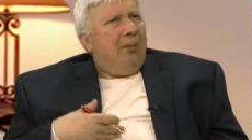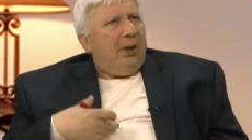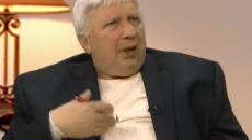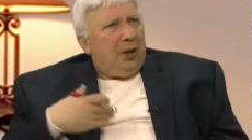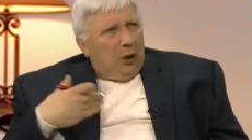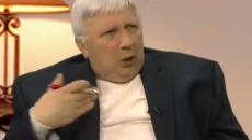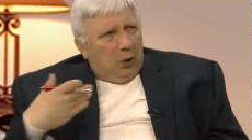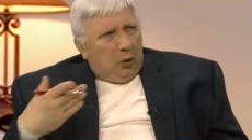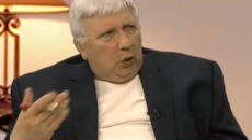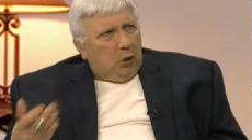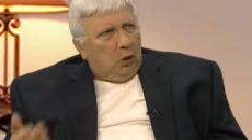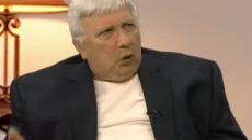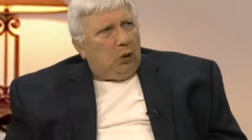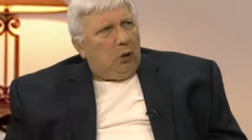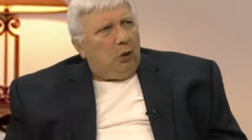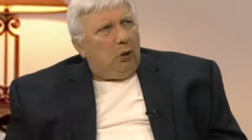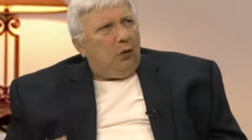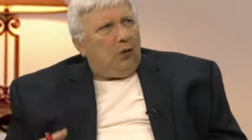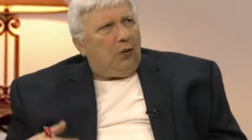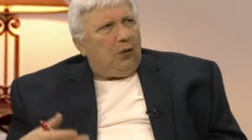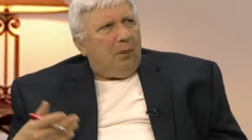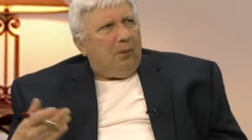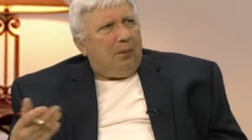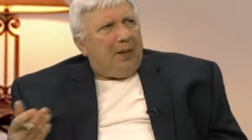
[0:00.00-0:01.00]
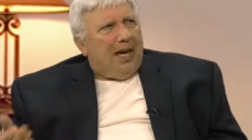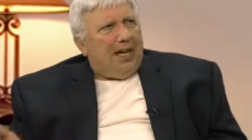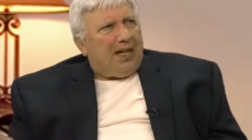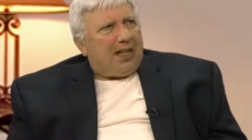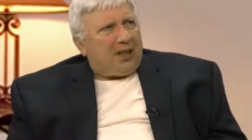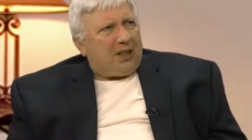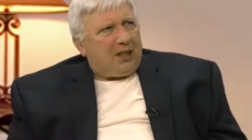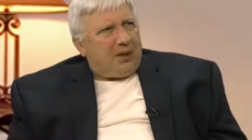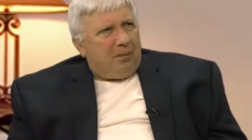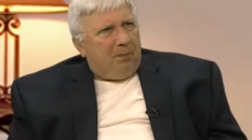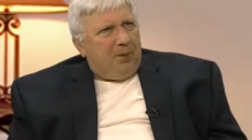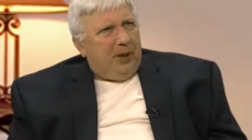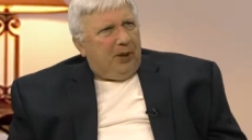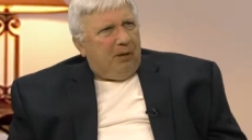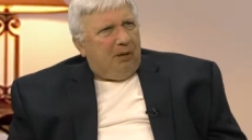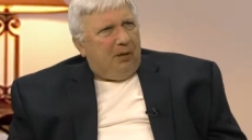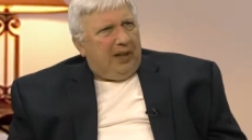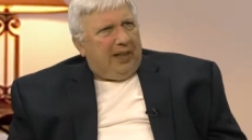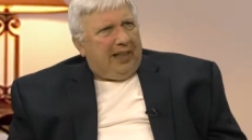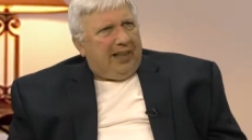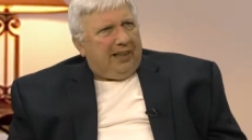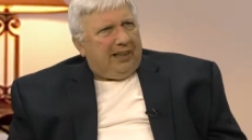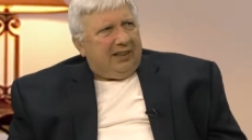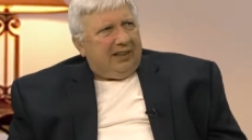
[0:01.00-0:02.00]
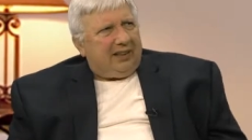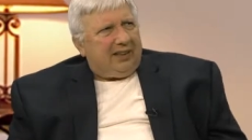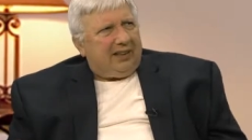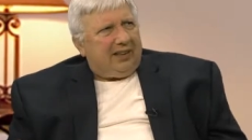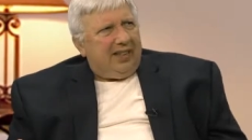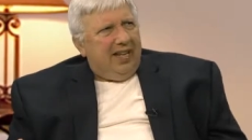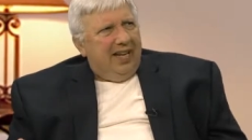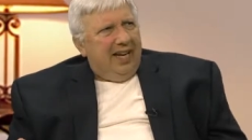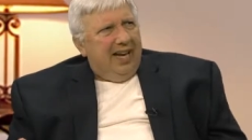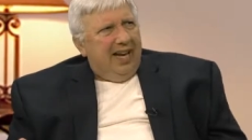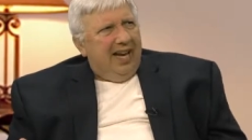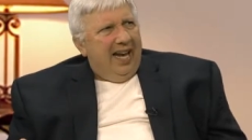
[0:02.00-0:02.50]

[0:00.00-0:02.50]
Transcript: But you learned from that experience.